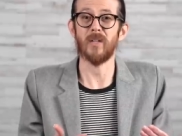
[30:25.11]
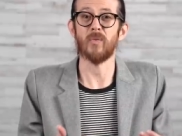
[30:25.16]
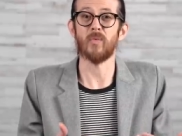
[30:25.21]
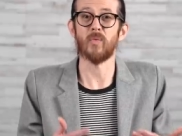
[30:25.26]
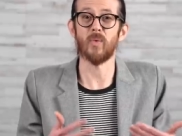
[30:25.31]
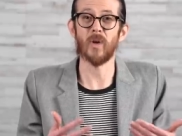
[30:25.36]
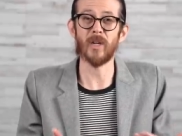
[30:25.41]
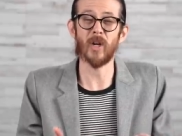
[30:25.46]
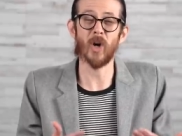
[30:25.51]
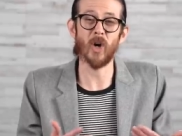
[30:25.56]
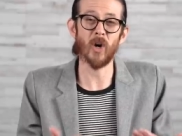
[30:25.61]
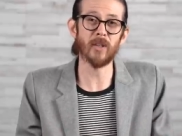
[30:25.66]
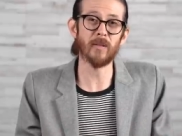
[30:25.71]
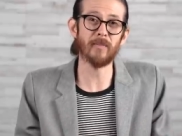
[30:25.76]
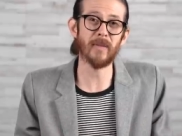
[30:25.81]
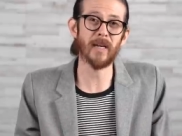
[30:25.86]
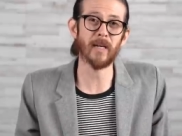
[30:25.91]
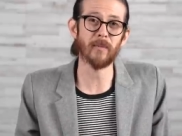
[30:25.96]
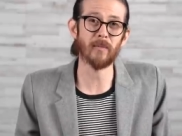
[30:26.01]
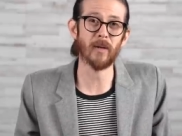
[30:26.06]
run all the
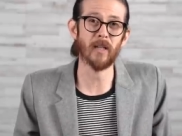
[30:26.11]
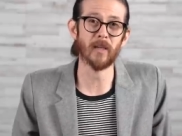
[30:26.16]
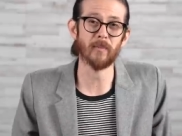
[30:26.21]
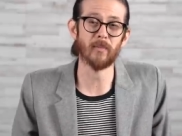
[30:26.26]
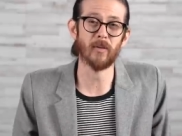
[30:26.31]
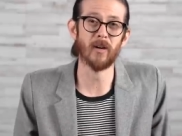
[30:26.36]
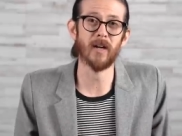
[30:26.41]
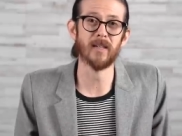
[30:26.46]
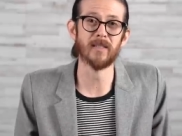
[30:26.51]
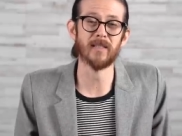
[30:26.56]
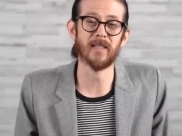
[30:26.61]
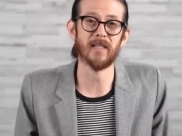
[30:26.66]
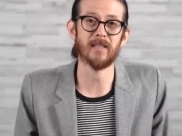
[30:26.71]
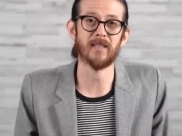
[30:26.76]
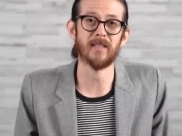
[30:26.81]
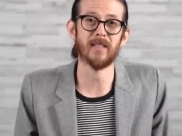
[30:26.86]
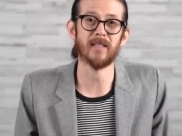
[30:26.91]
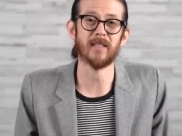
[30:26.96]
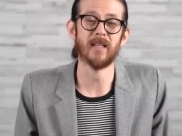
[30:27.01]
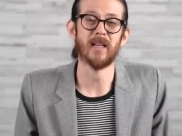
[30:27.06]
metabolic
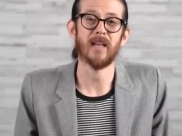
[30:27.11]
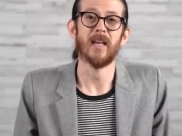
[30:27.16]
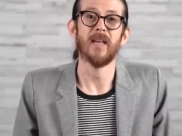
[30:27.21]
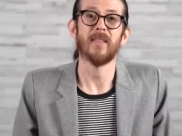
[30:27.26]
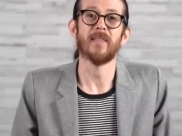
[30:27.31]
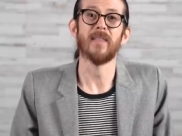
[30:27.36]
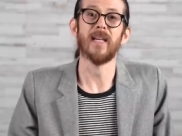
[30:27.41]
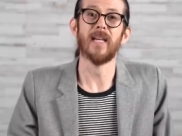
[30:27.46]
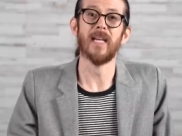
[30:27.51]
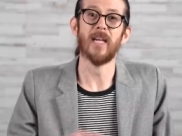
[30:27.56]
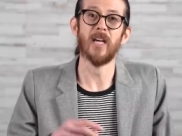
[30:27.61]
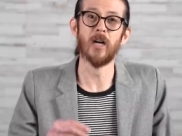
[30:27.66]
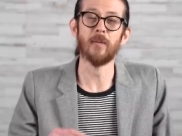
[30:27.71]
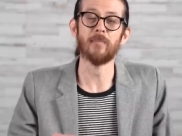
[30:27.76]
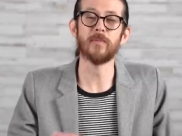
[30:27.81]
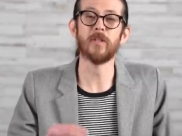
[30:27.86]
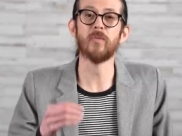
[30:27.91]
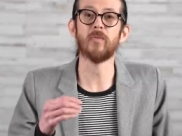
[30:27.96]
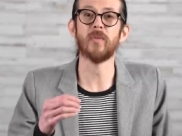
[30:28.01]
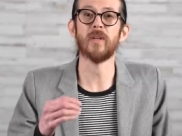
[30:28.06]
processes that
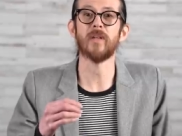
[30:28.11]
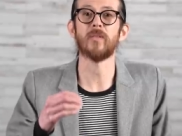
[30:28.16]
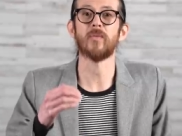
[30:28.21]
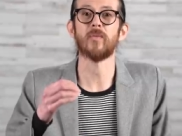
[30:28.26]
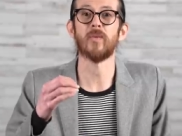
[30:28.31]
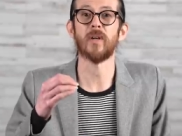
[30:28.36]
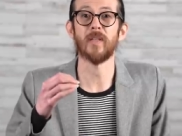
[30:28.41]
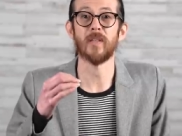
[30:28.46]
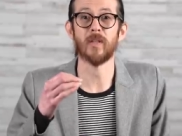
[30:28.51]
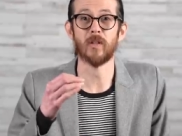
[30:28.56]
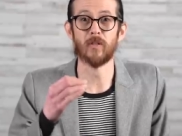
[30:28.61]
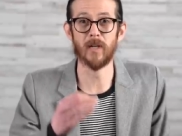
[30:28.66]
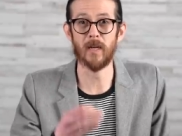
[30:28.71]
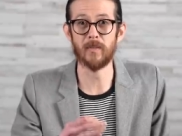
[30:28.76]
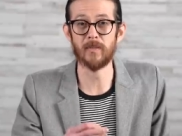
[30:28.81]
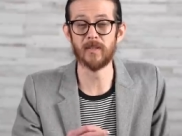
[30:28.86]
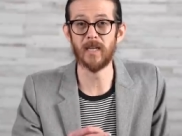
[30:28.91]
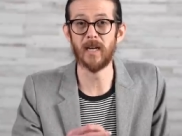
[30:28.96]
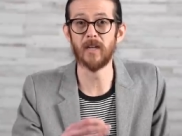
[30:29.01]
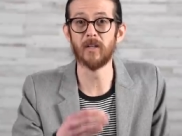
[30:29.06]
help you with running the
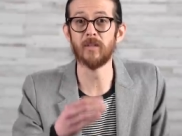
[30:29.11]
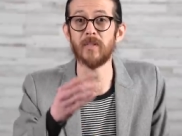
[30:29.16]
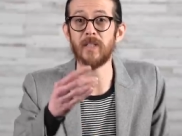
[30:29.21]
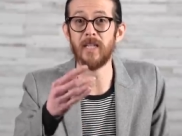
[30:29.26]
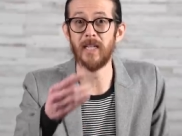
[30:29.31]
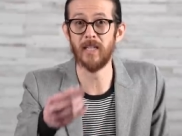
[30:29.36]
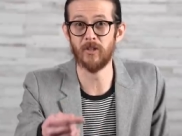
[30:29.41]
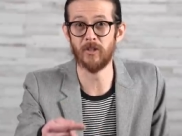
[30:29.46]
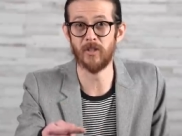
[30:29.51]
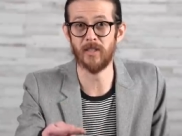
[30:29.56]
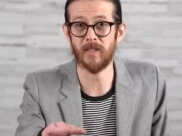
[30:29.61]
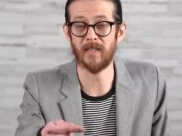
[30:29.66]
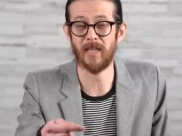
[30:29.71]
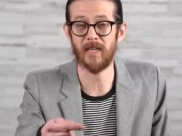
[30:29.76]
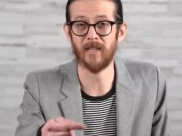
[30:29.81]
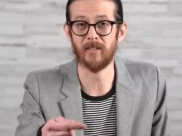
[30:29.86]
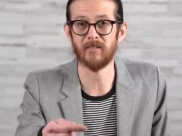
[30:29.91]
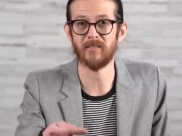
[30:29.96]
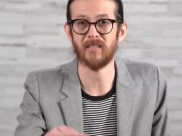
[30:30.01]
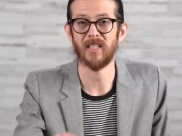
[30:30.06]
Krebs cycle, the energy
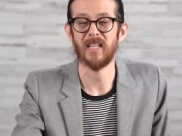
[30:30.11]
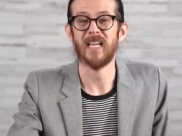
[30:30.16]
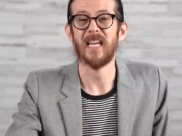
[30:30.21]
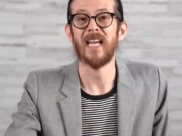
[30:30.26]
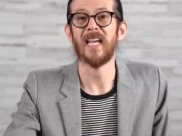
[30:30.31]
cycle,